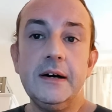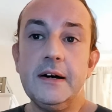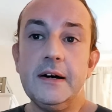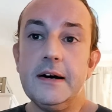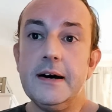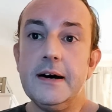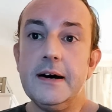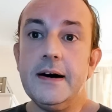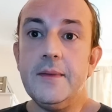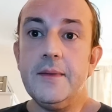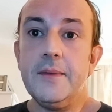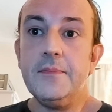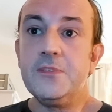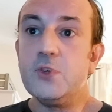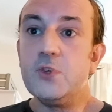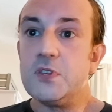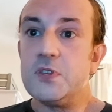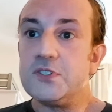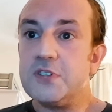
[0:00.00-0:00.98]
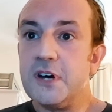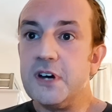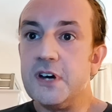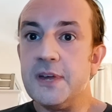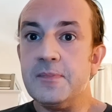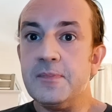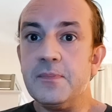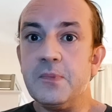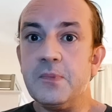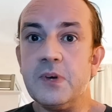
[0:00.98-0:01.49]
Um, so at the
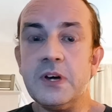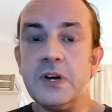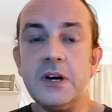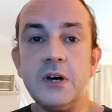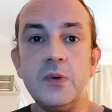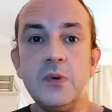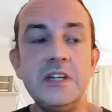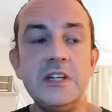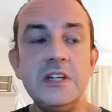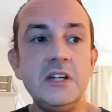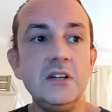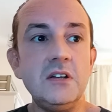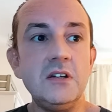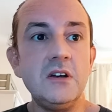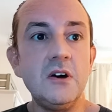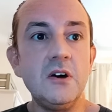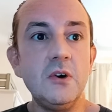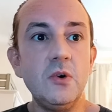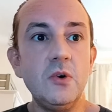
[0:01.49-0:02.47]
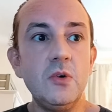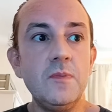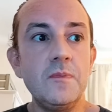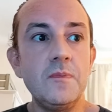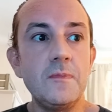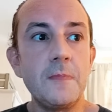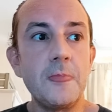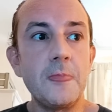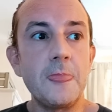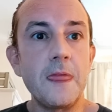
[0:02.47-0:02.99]
time, uh, we didn't know
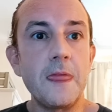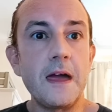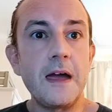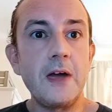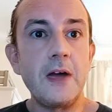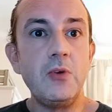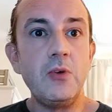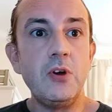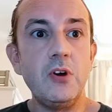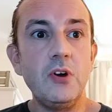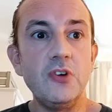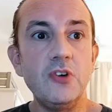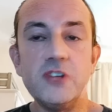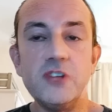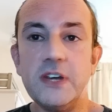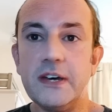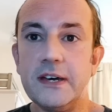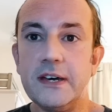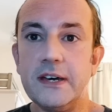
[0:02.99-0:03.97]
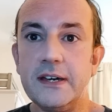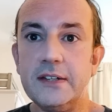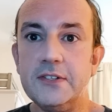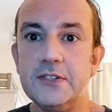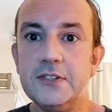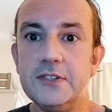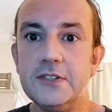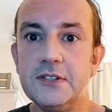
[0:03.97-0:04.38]
how long she had.